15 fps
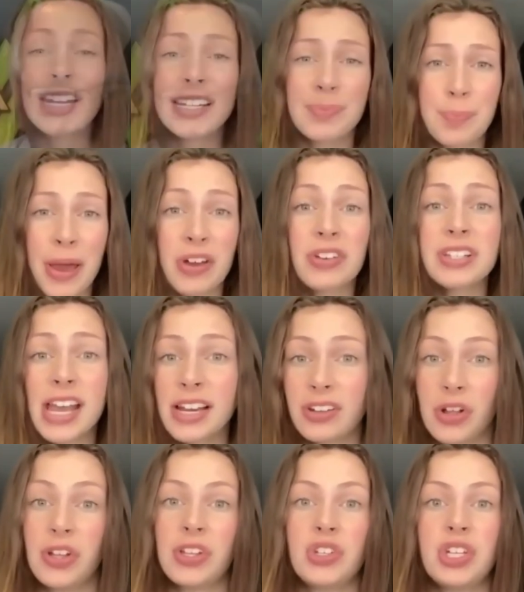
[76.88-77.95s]
Pound's
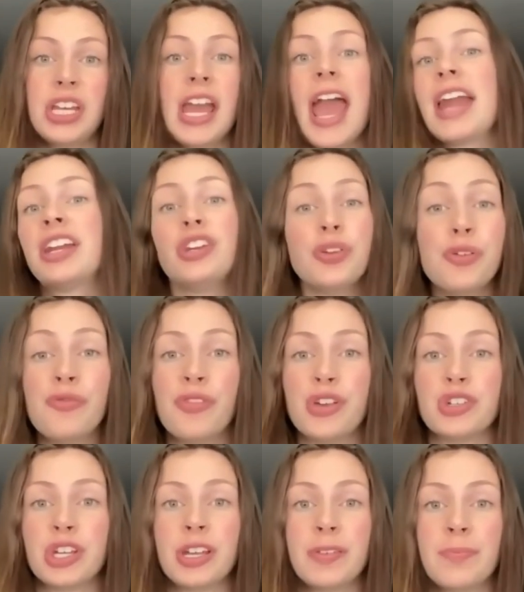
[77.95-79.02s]
competition required her
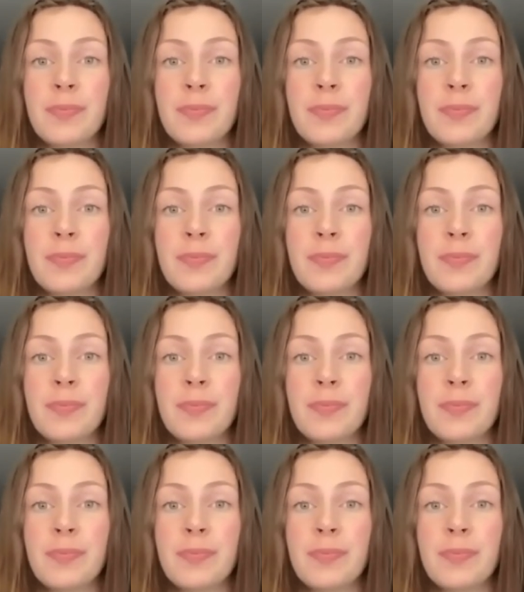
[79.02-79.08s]
team